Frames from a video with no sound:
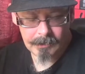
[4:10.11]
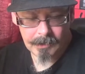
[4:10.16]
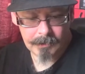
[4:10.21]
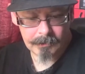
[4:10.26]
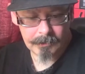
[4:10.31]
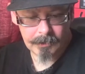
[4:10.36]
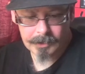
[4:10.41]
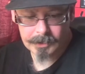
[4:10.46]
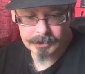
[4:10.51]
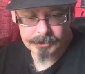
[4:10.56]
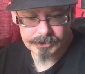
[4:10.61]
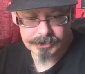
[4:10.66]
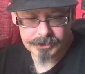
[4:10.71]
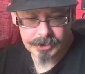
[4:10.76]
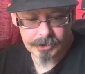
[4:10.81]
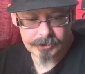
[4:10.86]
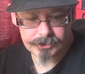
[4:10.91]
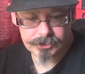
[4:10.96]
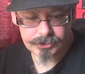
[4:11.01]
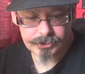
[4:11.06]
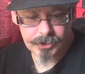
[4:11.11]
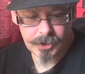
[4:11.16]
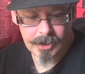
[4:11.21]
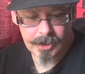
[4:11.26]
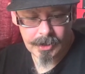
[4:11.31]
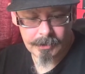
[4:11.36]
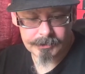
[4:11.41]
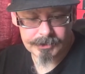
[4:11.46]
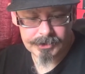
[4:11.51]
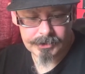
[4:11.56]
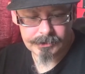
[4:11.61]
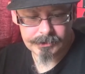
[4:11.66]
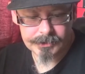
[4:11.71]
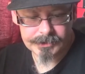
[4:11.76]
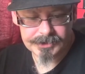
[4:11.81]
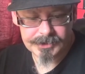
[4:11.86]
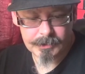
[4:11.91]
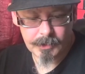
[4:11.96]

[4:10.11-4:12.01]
I'm going to just go straight up to 90